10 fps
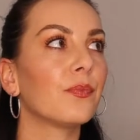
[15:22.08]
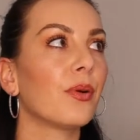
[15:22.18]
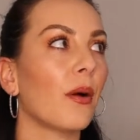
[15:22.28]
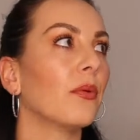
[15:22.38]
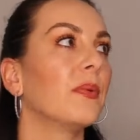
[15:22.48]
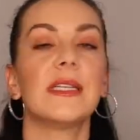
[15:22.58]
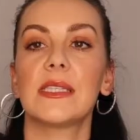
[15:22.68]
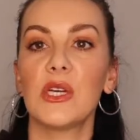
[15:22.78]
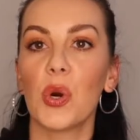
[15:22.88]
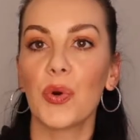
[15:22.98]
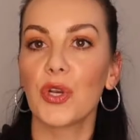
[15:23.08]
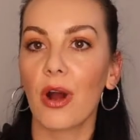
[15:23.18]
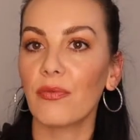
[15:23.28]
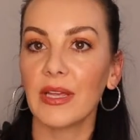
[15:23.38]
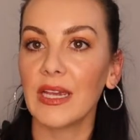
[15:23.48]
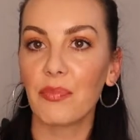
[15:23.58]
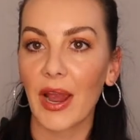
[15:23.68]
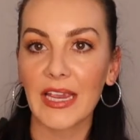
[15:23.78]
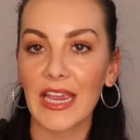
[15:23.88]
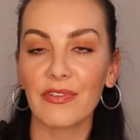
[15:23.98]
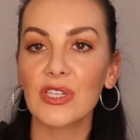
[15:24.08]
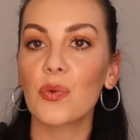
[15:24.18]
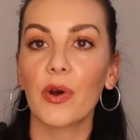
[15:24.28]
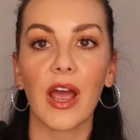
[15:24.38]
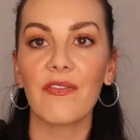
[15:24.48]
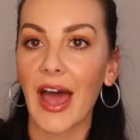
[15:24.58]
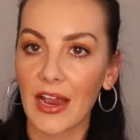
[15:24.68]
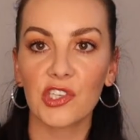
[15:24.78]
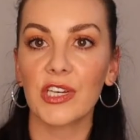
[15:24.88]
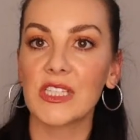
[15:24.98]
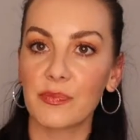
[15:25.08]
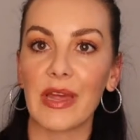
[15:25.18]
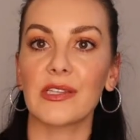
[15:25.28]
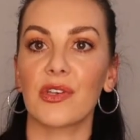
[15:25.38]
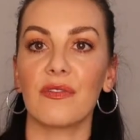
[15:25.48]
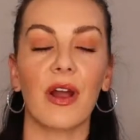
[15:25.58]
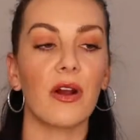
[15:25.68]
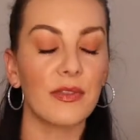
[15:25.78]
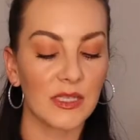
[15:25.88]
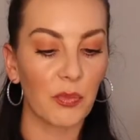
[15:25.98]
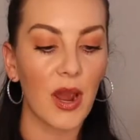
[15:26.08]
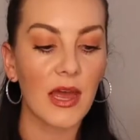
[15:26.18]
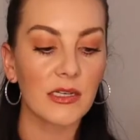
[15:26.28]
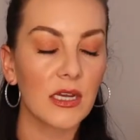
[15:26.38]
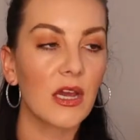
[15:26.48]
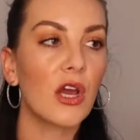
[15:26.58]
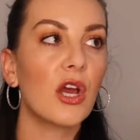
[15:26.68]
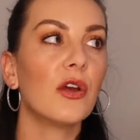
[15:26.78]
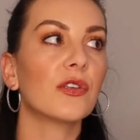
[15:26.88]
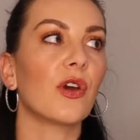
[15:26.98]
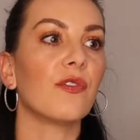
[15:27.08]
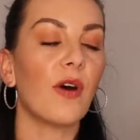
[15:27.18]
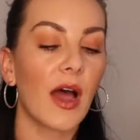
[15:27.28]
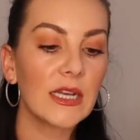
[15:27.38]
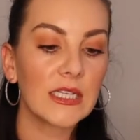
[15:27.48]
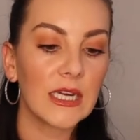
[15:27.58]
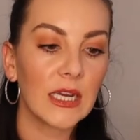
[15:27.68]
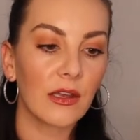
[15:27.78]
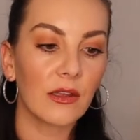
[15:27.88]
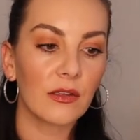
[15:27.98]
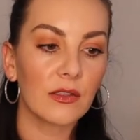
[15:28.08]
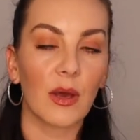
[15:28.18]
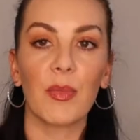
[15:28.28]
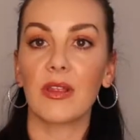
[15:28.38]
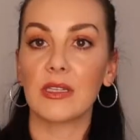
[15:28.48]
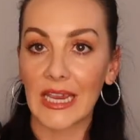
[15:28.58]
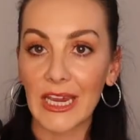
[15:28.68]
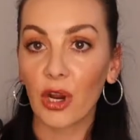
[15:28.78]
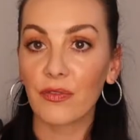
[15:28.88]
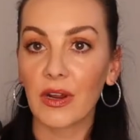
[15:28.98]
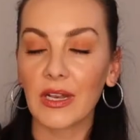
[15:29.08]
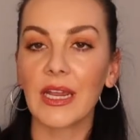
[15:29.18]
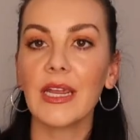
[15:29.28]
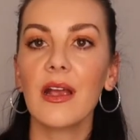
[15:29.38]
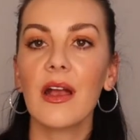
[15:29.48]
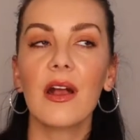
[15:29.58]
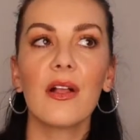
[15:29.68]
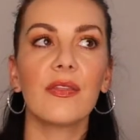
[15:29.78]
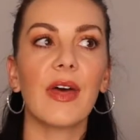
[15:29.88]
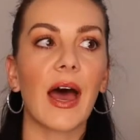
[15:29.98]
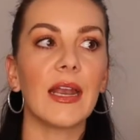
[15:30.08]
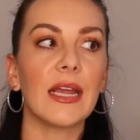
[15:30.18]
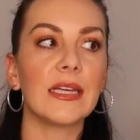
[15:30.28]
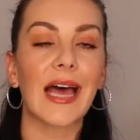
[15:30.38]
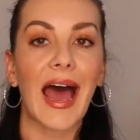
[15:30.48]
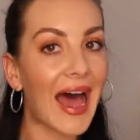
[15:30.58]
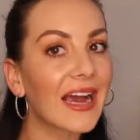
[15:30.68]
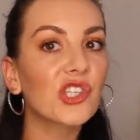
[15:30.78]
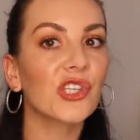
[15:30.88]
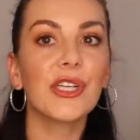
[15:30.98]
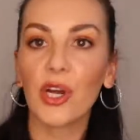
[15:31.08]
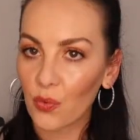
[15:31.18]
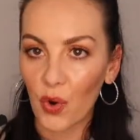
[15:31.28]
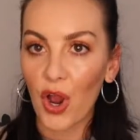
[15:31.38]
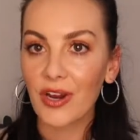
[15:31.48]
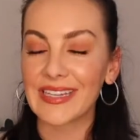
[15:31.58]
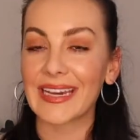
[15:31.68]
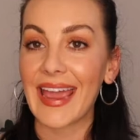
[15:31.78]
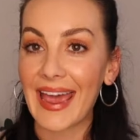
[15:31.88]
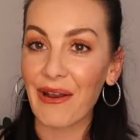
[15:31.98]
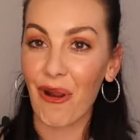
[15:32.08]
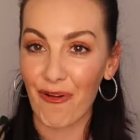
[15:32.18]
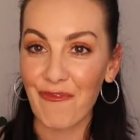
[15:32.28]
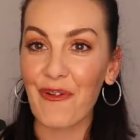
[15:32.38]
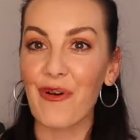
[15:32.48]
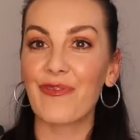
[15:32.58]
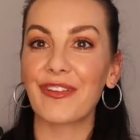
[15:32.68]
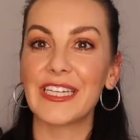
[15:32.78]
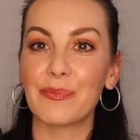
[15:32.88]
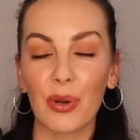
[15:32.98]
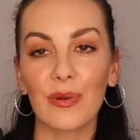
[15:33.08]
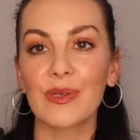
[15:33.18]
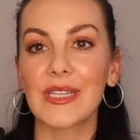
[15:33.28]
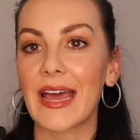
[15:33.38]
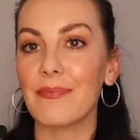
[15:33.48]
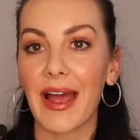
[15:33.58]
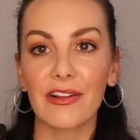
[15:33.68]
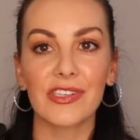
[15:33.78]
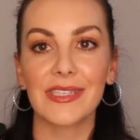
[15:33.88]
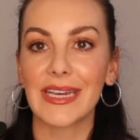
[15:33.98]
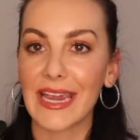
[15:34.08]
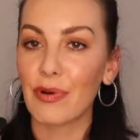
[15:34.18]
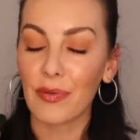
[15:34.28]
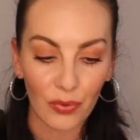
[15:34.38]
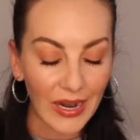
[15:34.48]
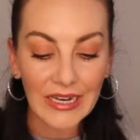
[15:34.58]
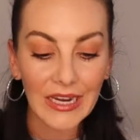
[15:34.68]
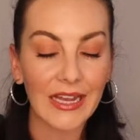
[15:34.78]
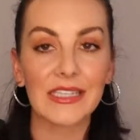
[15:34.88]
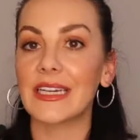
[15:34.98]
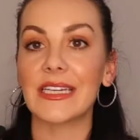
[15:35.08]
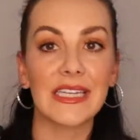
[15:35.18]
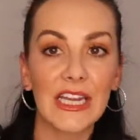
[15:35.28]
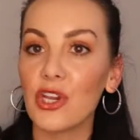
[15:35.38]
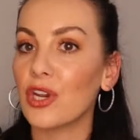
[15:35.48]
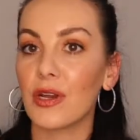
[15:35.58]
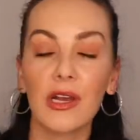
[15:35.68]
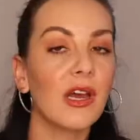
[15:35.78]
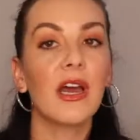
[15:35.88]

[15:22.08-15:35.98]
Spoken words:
probably still would not really break even to what I've actually spent so far on this brand. So finding something that's eco-friendly that is actually going to work, because I cannot afford for these bottles and pouches to keep on breaking and to continue to